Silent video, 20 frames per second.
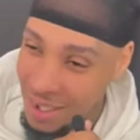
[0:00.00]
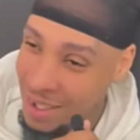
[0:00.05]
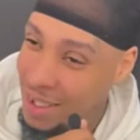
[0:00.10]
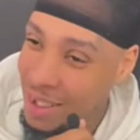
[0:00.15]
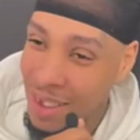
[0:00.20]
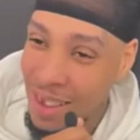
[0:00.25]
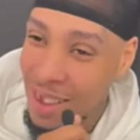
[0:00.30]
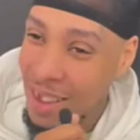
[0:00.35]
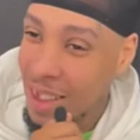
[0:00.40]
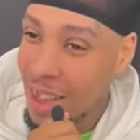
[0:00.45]

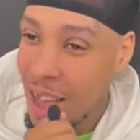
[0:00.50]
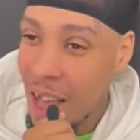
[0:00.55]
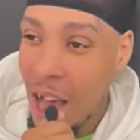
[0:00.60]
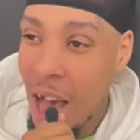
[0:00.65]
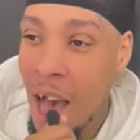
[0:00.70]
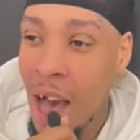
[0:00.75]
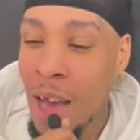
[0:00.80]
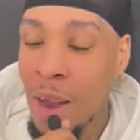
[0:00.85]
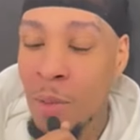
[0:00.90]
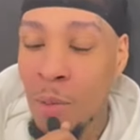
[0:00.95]

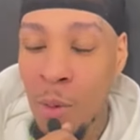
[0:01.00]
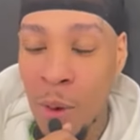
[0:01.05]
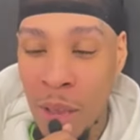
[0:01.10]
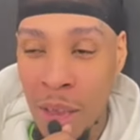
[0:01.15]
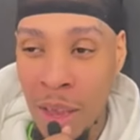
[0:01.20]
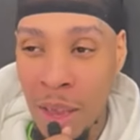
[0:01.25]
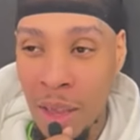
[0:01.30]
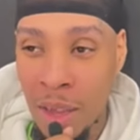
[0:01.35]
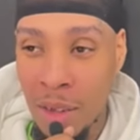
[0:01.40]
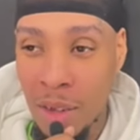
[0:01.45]
Hot
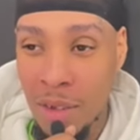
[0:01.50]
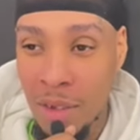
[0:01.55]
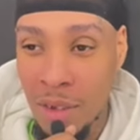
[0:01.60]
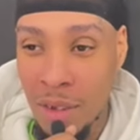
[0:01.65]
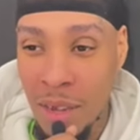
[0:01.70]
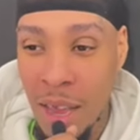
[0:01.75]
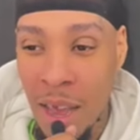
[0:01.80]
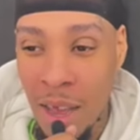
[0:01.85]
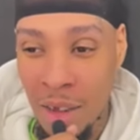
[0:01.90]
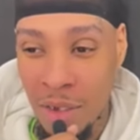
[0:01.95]
wings.
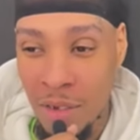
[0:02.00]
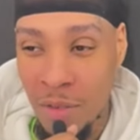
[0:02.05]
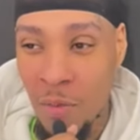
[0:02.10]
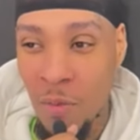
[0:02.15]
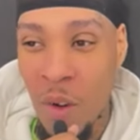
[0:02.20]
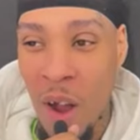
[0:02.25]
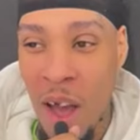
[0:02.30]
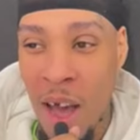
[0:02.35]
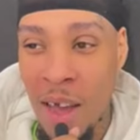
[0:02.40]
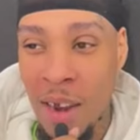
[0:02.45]
Yes.
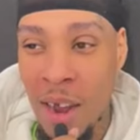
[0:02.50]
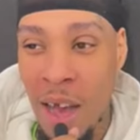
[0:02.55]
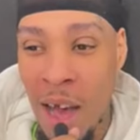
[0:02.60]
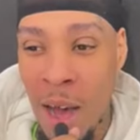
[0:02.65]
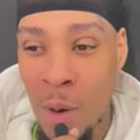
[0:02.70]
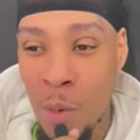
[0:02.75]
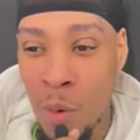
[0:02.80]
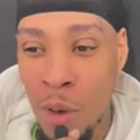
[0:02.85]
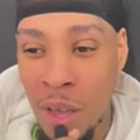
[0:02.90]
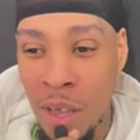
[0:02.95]
Fried
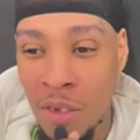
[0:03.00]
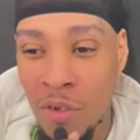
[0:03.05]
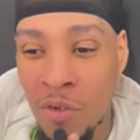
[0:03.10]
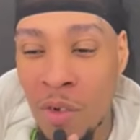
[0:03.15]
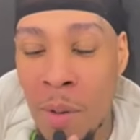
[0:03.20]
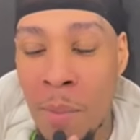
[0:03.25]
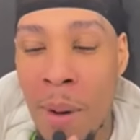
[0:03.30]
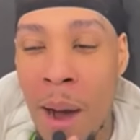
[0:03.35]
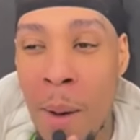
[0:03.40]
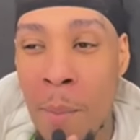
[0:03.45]
hot wings
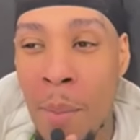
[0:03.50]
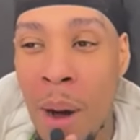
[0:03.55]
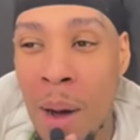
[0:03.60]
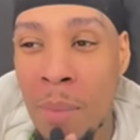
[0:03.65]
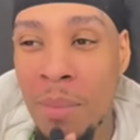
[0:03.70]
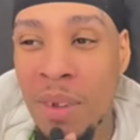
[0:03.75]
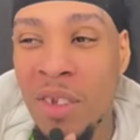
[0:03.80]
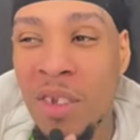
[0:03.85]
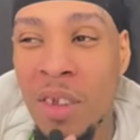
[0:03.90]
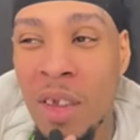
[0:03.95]
from my
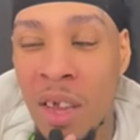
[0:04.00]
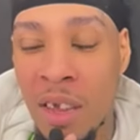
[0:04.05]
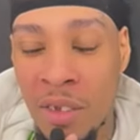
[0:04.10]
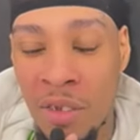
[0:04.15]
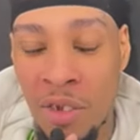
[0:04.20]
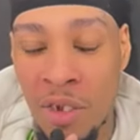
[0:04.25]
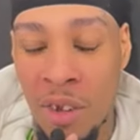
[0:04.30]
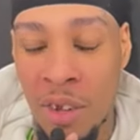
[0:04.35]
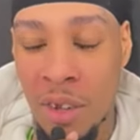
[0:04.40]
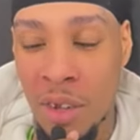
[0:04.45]
mama's
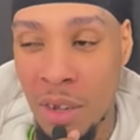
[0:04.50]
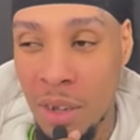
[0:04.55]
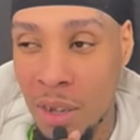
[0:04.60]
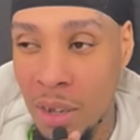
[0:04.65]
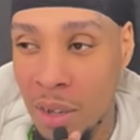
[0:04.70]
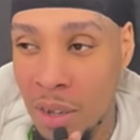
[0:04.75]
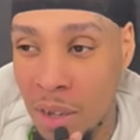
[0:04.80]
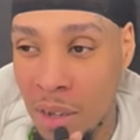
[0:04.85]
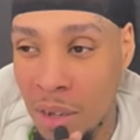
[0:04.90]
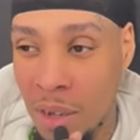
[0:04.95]
kitchen.
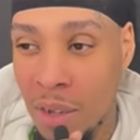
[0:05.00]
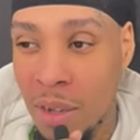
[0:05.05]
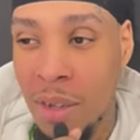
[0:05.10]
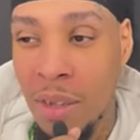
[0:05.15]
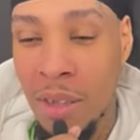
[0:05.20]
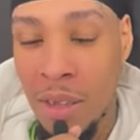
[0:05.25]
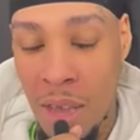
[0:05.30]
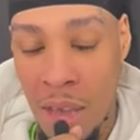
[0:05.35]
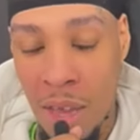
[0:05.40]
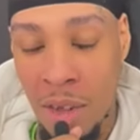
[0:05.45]

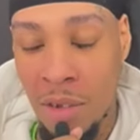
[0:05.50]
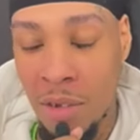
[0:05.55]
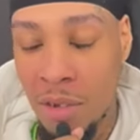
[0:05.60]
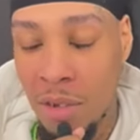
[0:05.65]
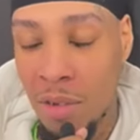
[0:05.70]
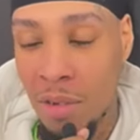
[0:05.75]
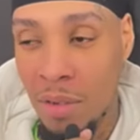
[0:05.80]
Yes.